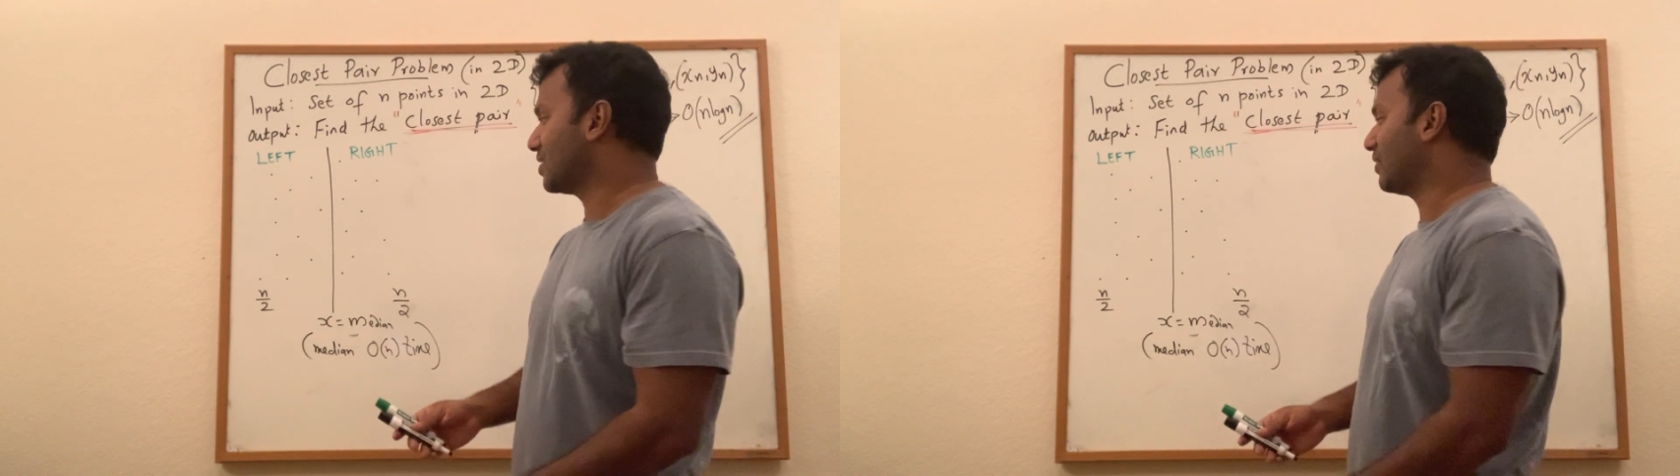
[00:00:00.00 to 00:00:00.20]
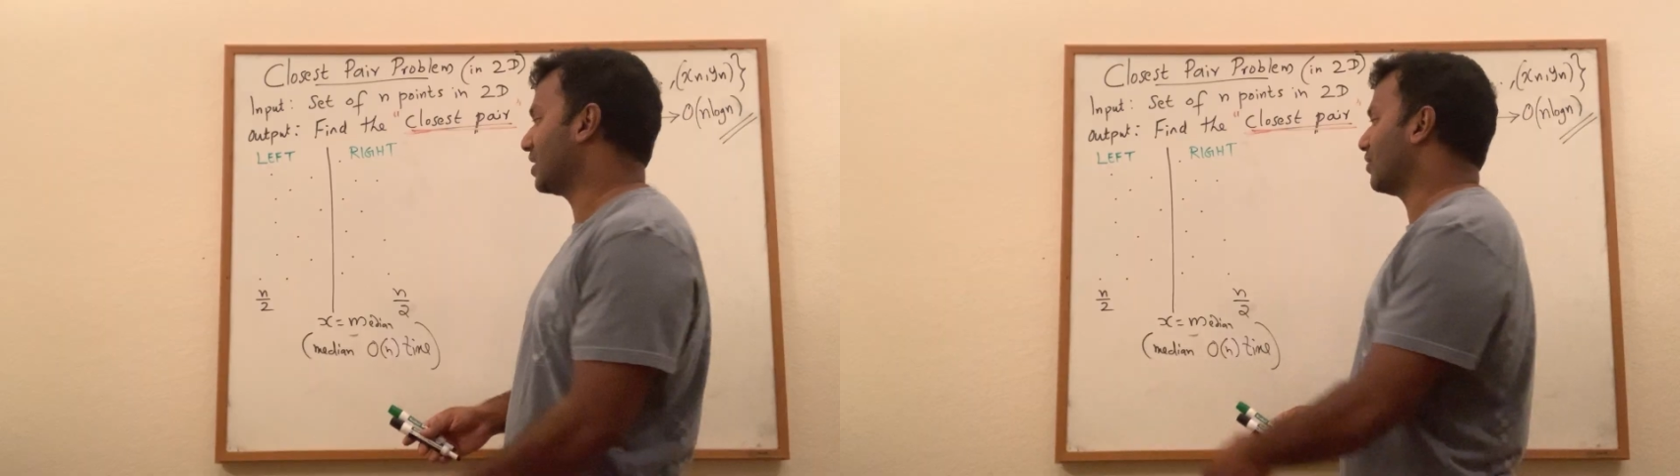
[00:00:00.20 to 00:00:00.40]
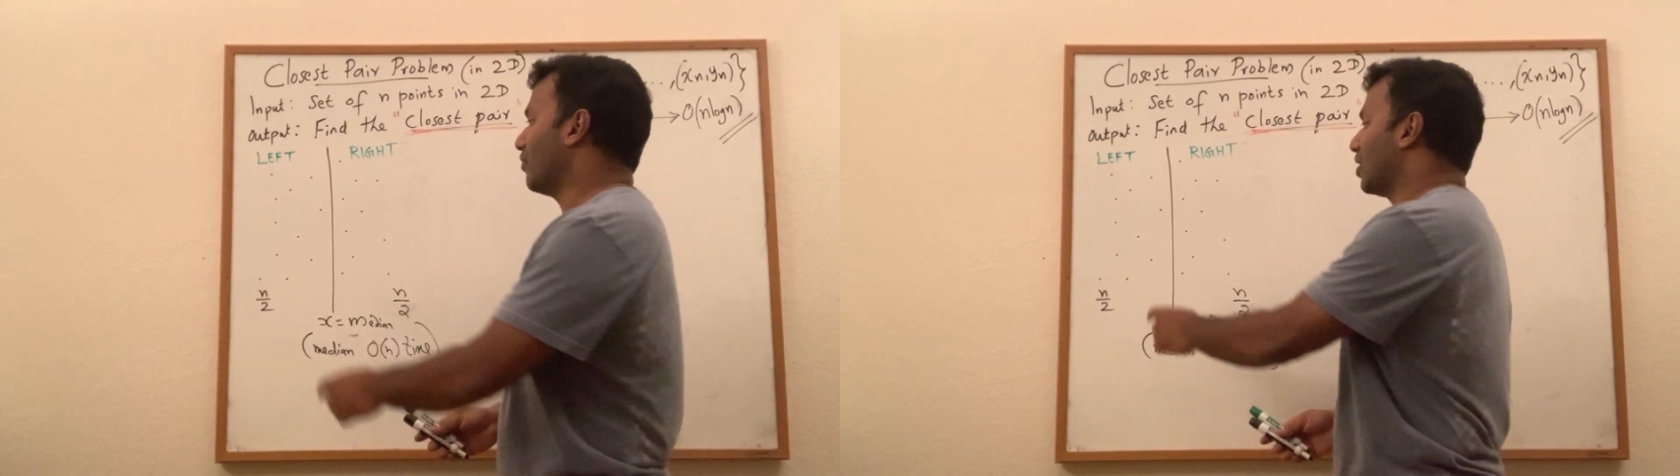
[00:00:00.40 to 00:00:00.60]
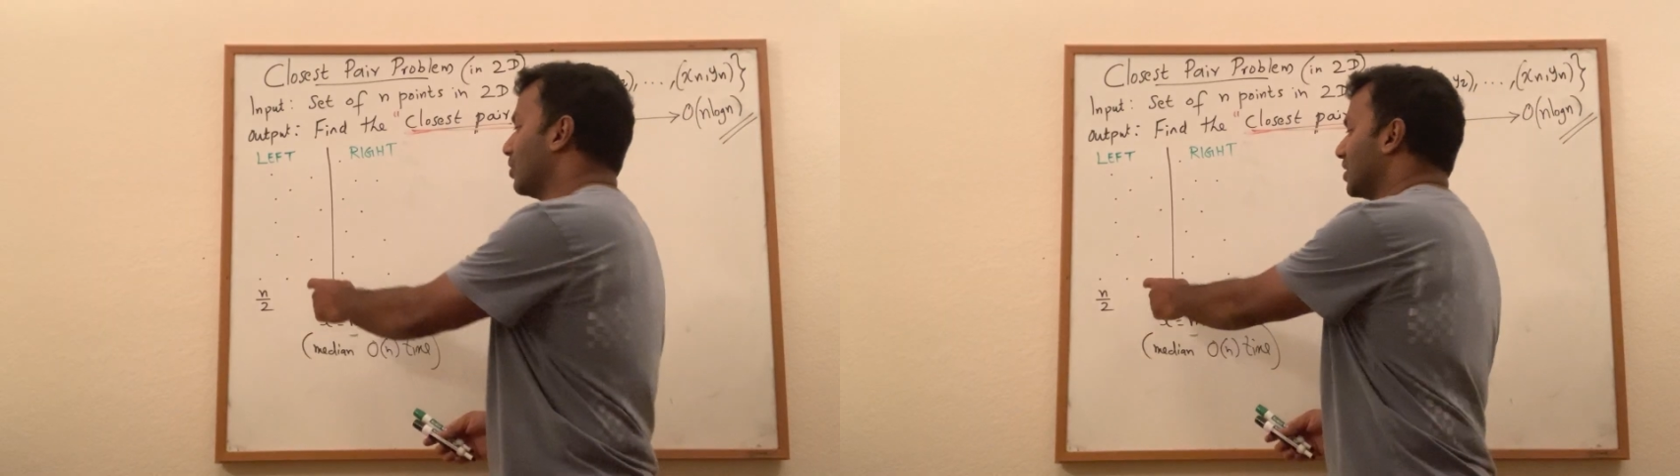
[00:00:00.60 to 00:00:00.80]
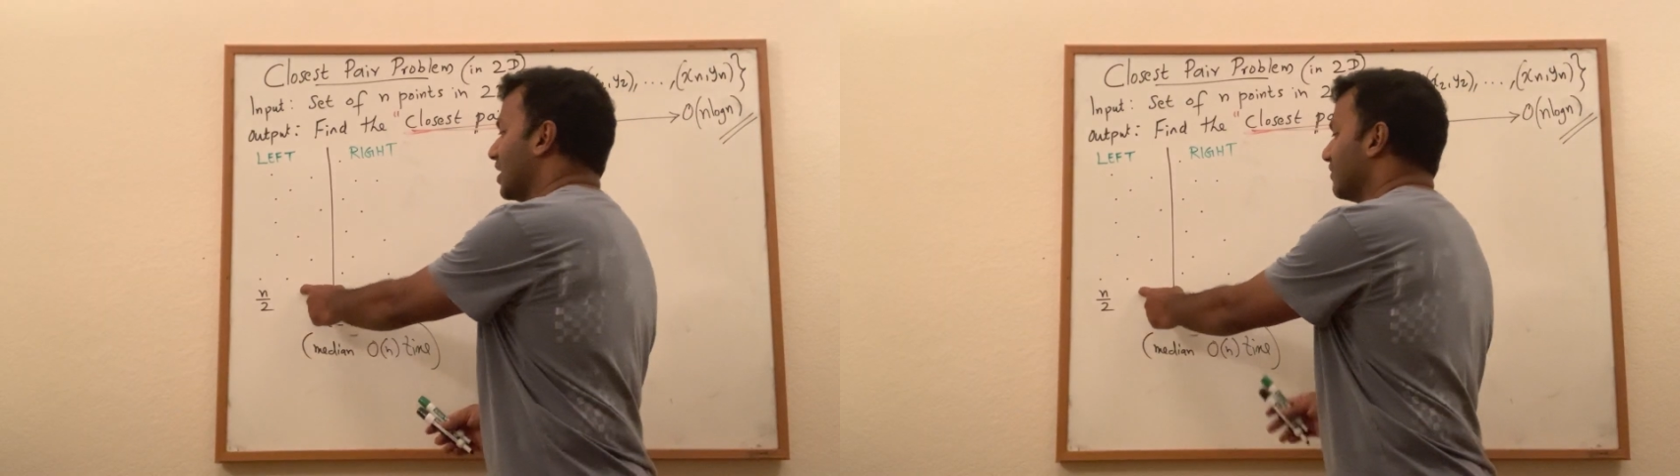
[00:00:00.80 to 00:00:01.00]
a way that one
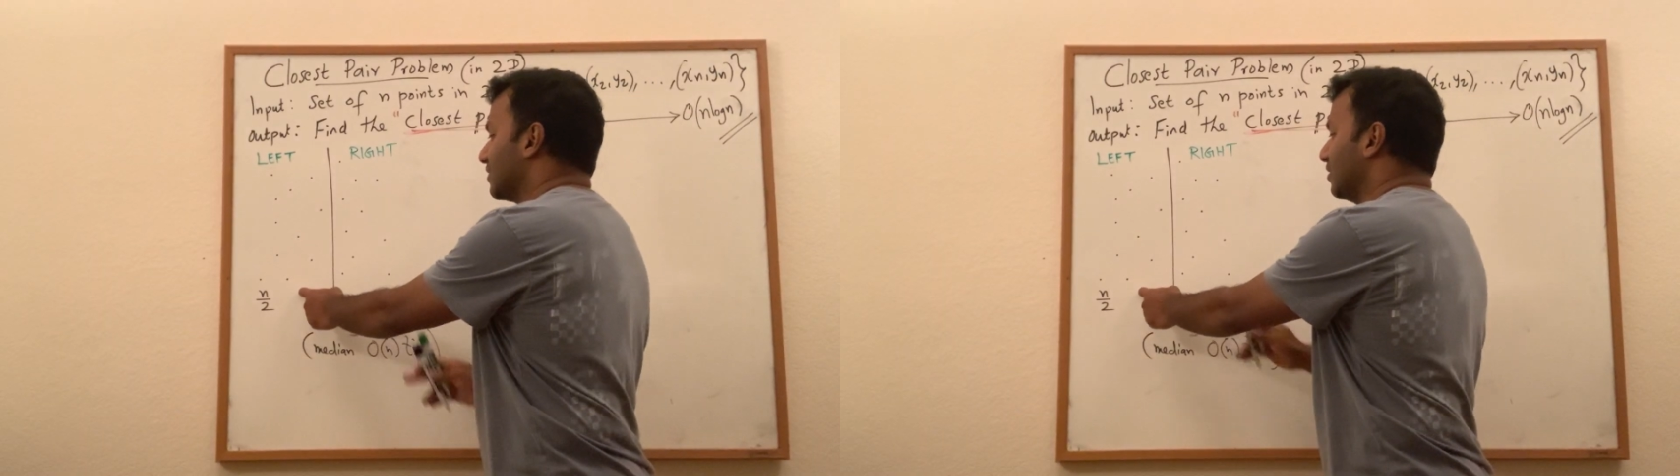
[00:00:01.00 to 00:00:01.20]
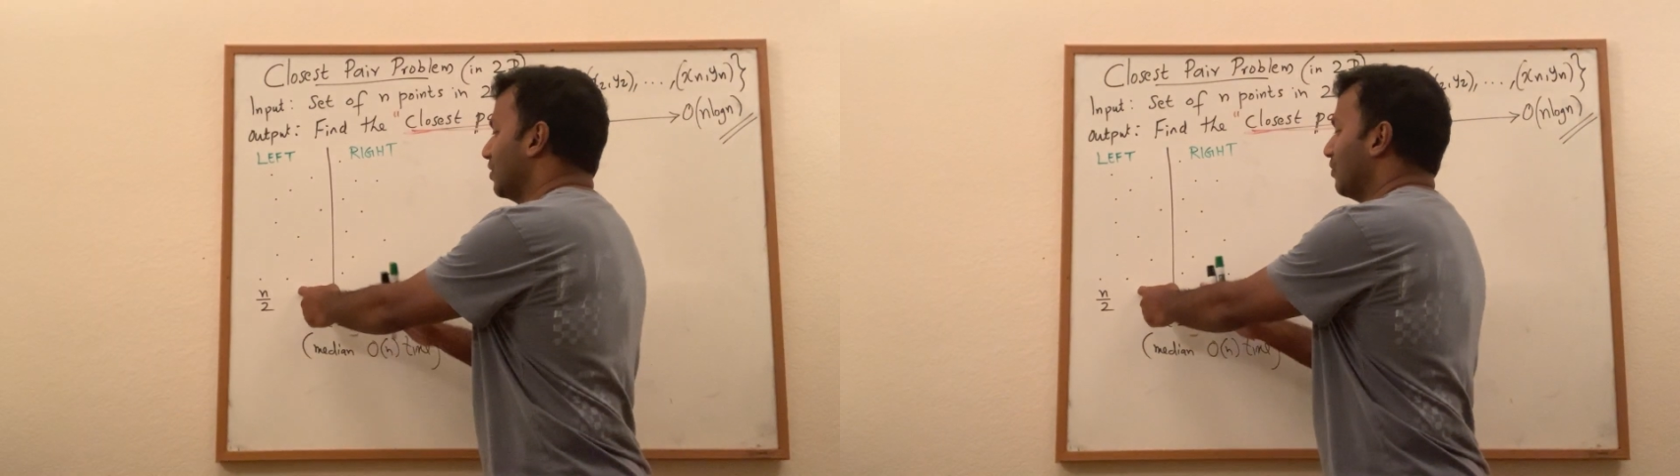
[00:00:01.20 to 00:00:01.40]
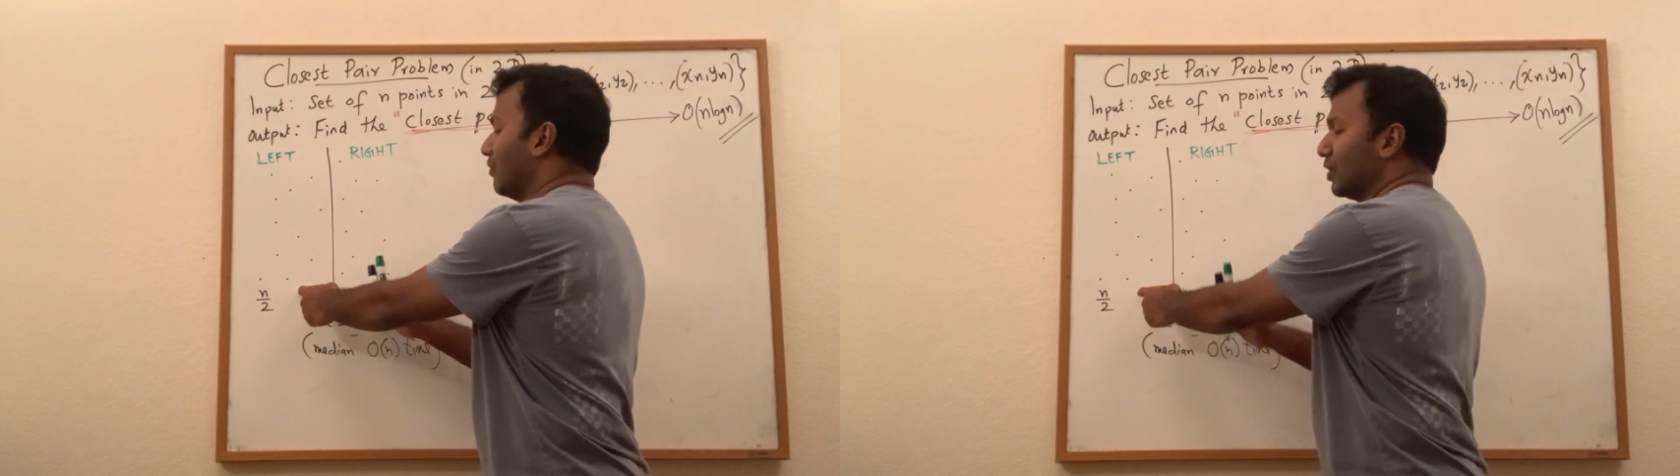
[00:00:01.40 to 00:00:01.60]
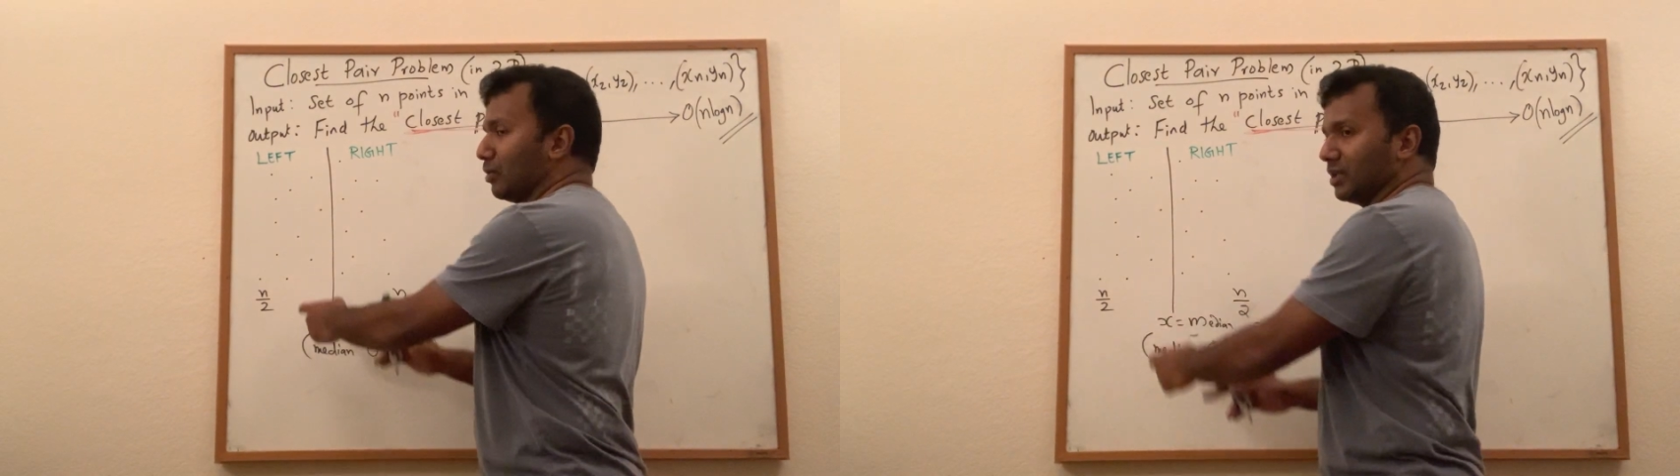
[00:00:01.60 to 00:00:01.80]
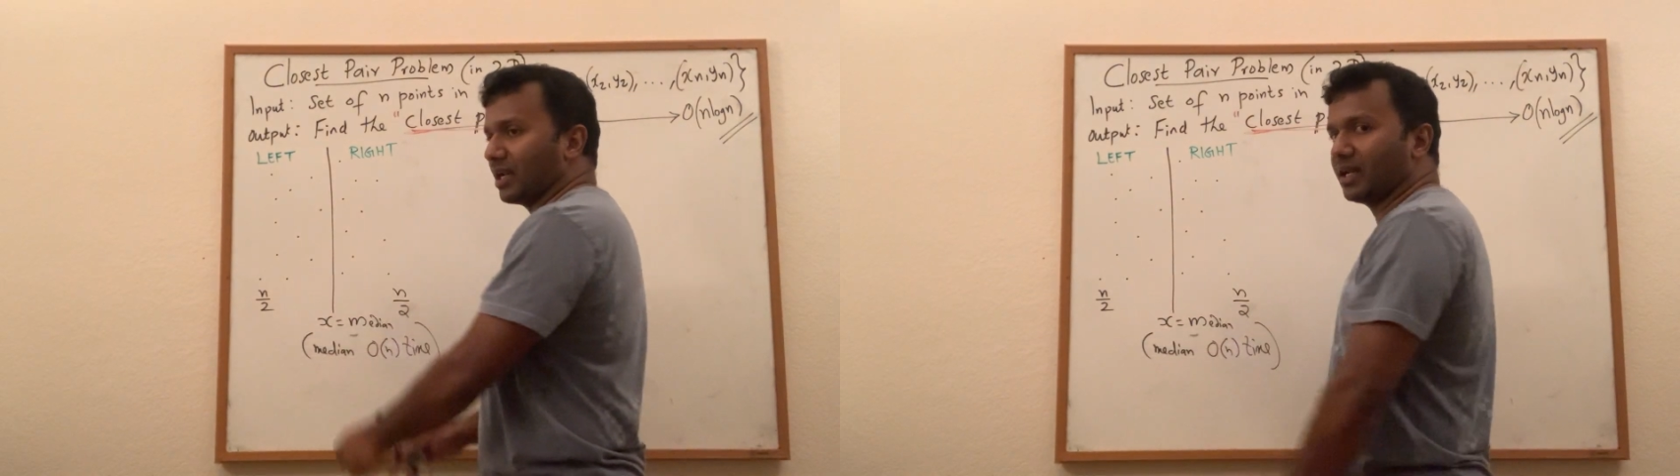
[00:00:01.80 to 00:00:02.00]
on the left, one
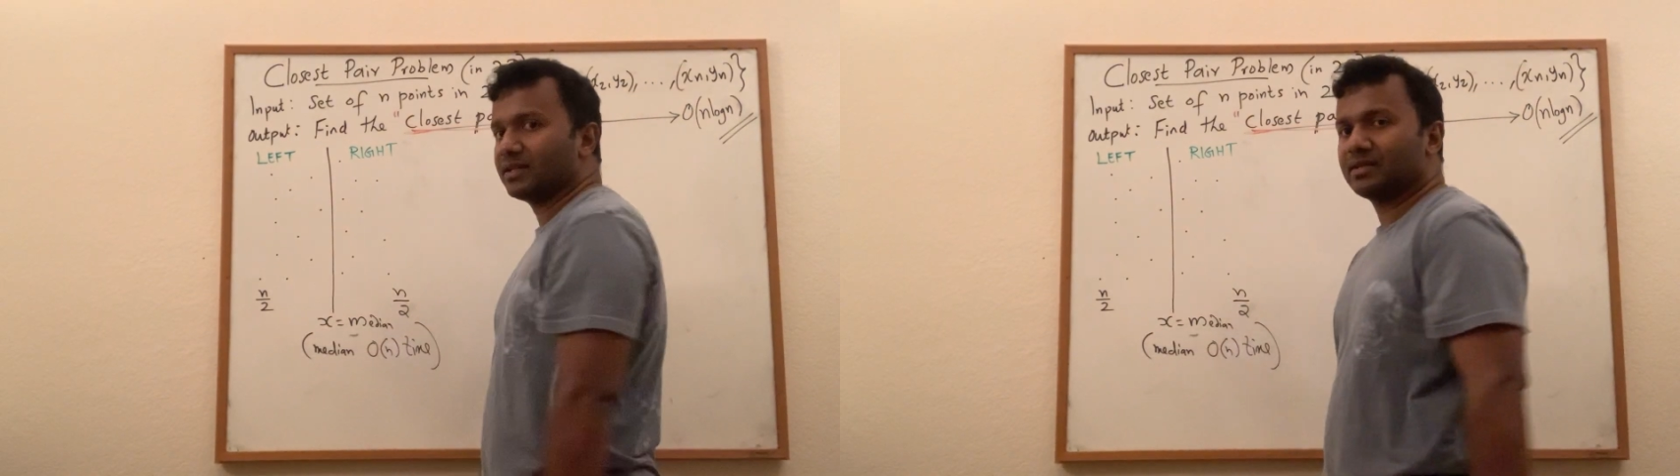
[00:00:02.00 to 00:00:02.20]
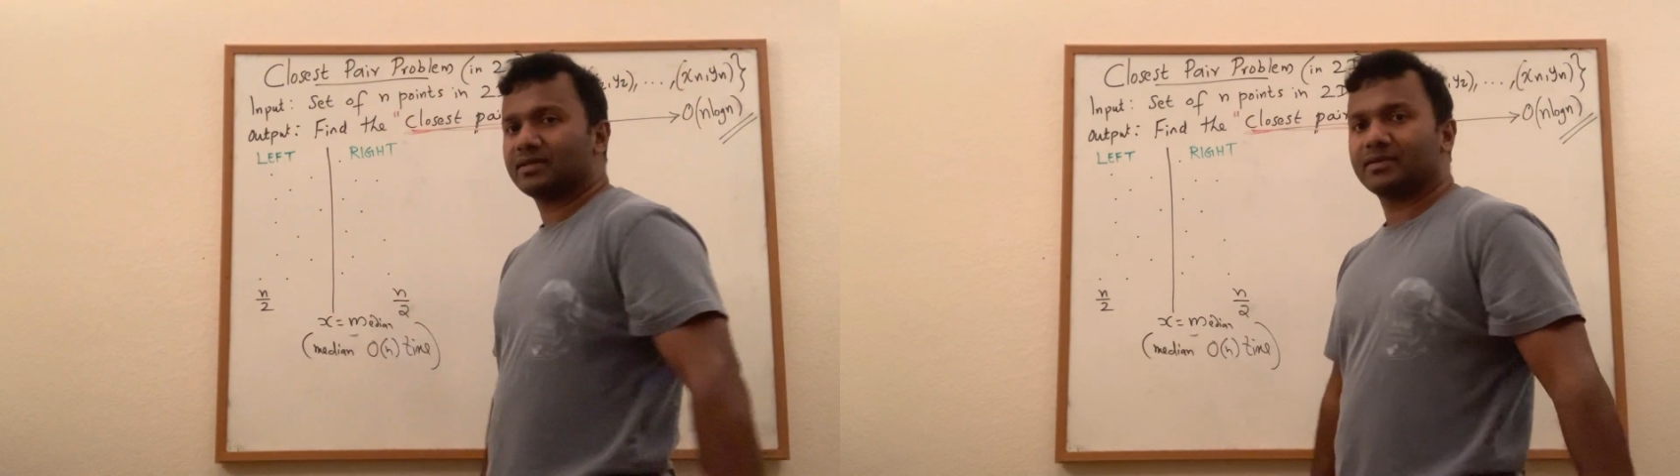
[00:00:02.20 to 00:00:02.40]
on the right.